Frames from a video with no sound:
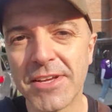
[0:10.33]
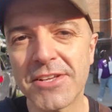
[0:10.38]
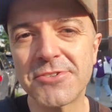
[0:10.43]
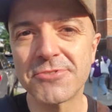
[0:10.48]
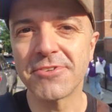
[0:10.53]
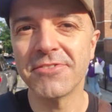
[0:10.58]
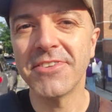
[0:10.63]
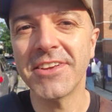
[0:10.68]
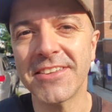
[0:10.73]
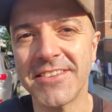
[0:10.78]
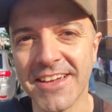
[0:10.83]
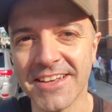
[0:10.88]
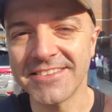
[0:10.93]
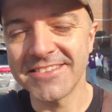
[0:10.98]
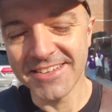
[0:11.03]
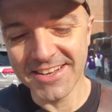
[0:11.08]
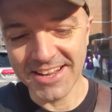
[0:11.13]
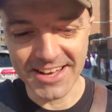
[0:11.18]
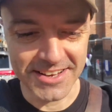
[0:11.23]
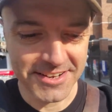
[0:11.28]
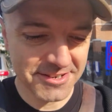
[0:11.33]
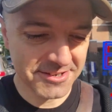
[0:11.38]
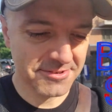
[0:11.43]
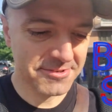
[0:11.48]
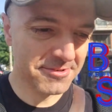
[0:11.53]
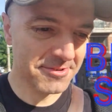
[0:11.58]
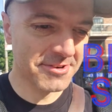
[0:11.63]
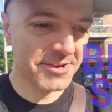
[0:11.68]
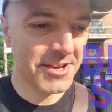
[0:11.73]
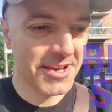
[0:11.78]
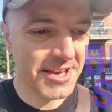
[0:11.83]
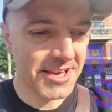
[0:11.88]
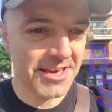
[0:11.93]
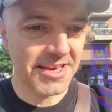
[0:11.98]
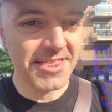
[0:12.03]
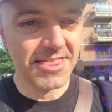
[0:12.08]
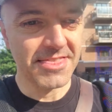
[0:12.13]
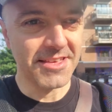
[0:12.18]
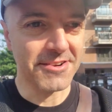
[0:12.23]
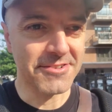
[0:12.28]
trivia day today.
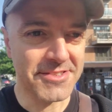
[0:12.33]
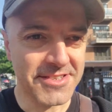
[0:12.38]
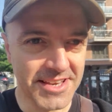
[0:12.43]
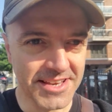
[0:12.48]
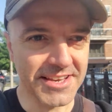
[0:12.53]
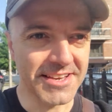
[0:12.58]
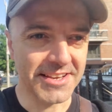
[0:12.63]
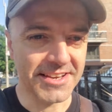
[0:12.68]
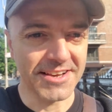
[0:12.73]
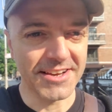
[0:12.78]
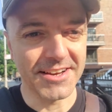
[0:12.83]
There's the